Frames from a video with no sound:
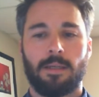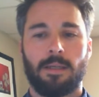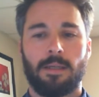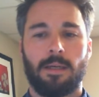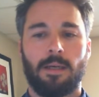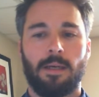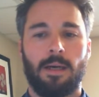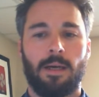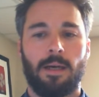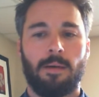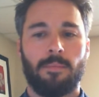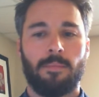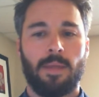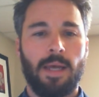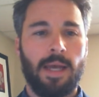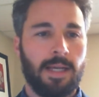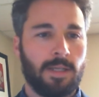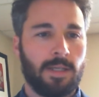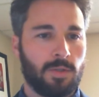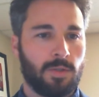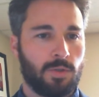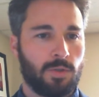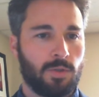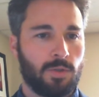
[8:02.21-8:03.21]
The
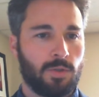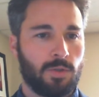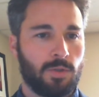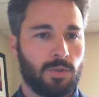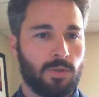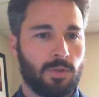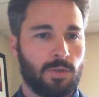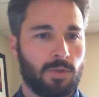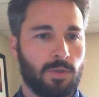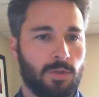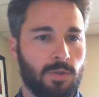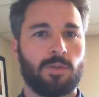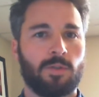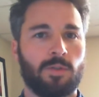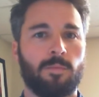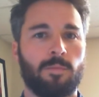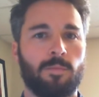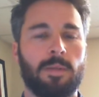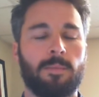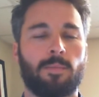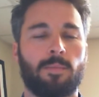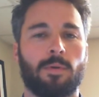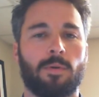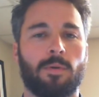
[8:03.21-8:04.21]
H-2A,
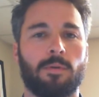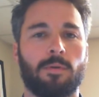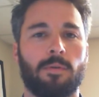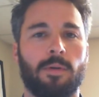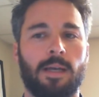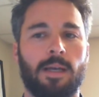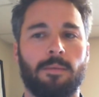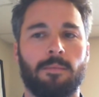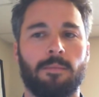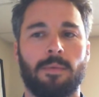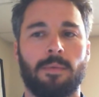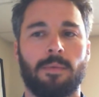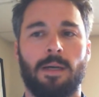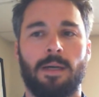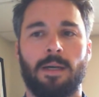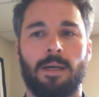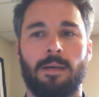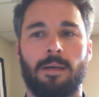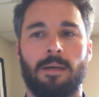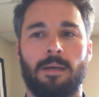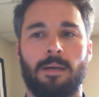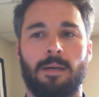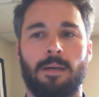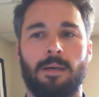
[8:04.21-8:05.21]
H-2B program
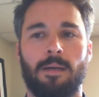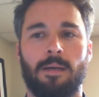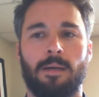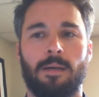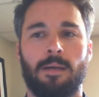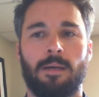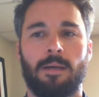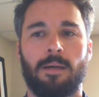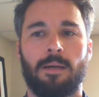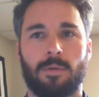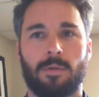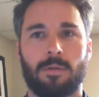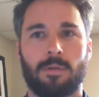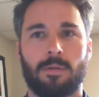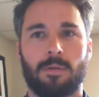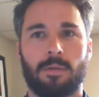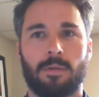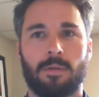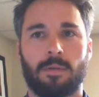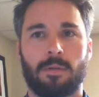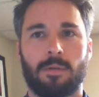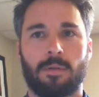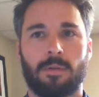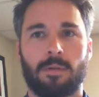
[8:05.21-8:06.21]
is a program
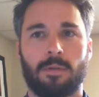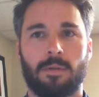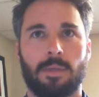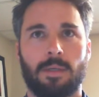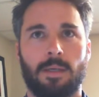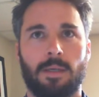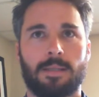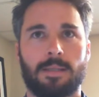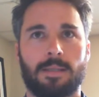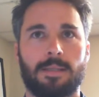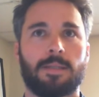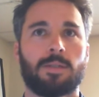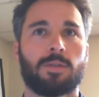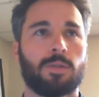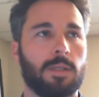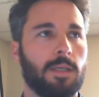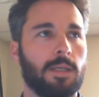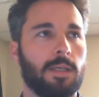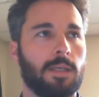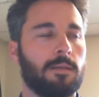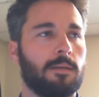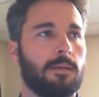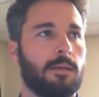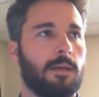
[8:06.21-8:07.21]
where
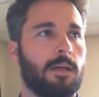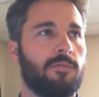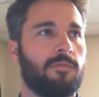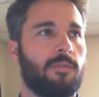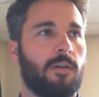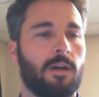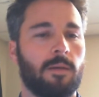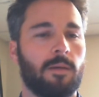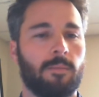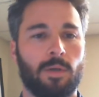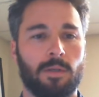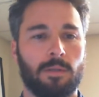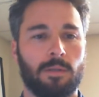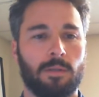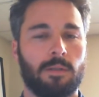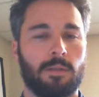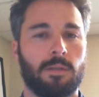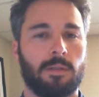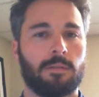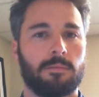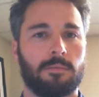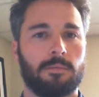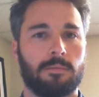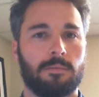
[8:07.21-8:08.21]
essentially a farmer
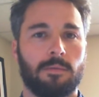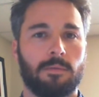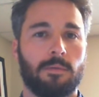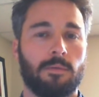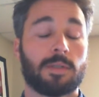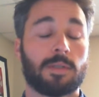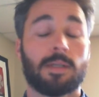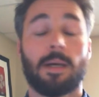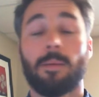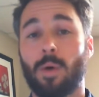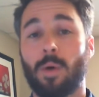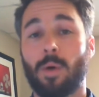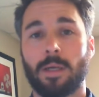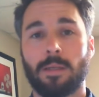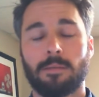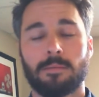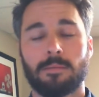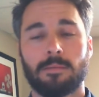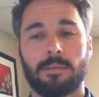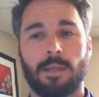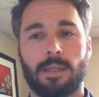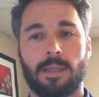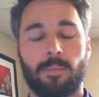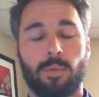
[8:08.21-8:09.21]
or someone,
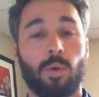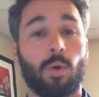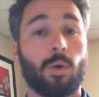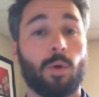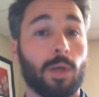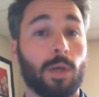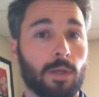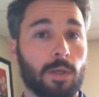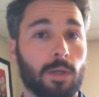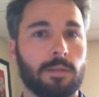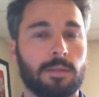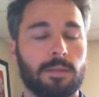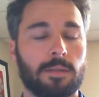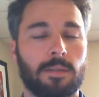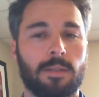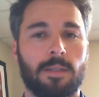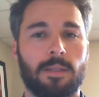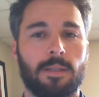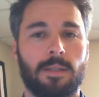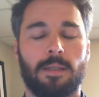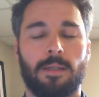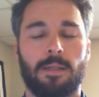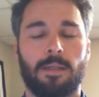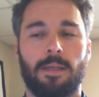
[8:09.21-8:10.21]
an employer,
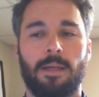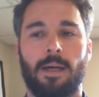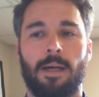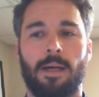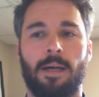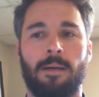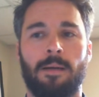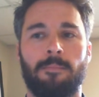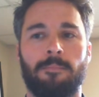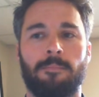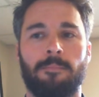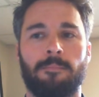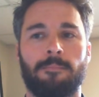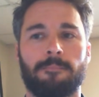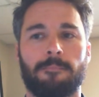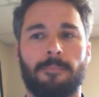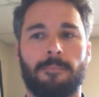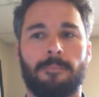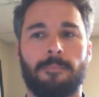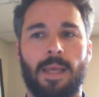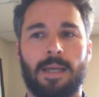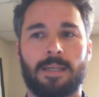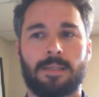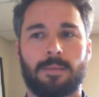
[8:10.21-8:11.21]

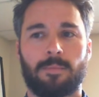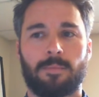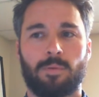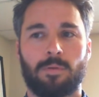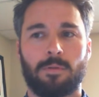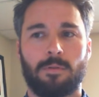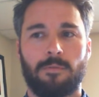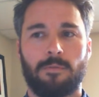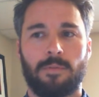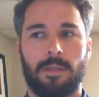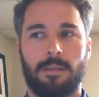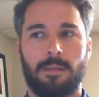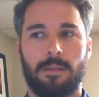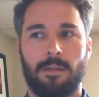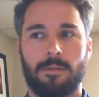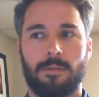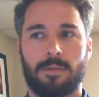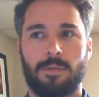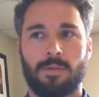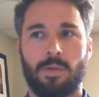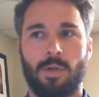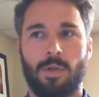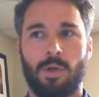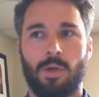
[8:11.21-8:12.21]
has to prove that
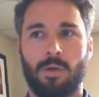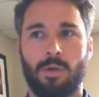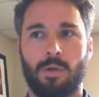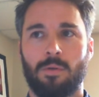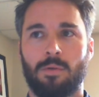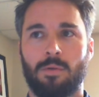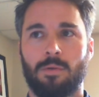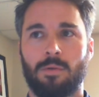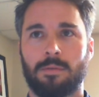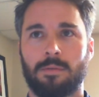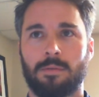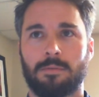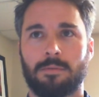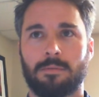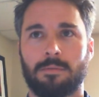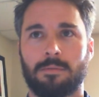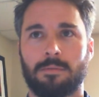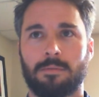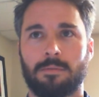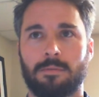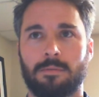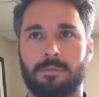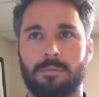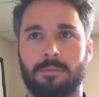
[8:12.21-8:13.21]
there's no
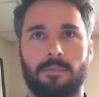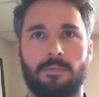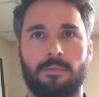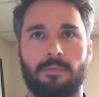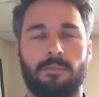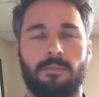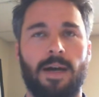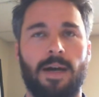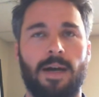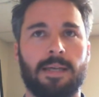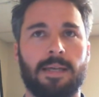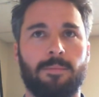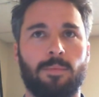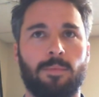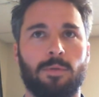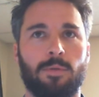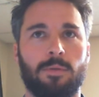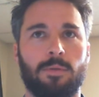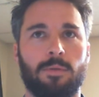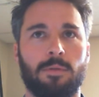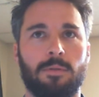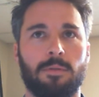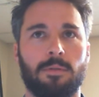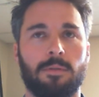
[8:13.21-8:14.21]

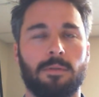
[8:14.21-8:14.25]
viable